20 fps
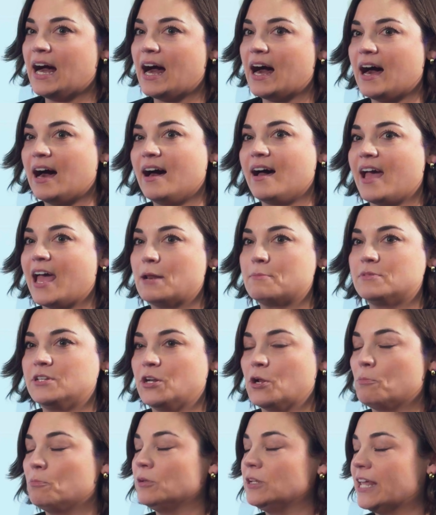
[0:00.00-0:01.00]
had
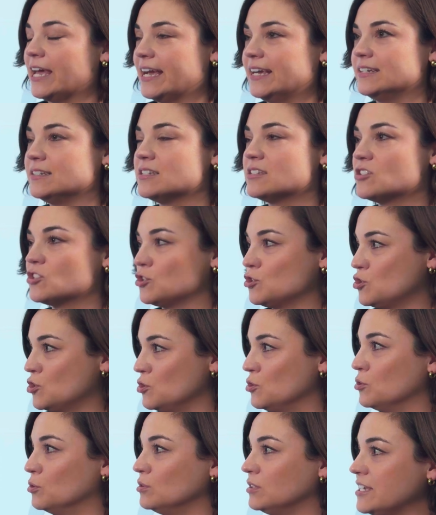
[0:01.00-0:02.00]
planned
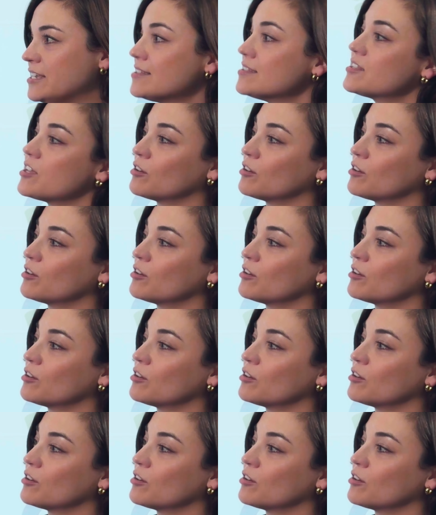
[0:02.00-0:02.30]
to lease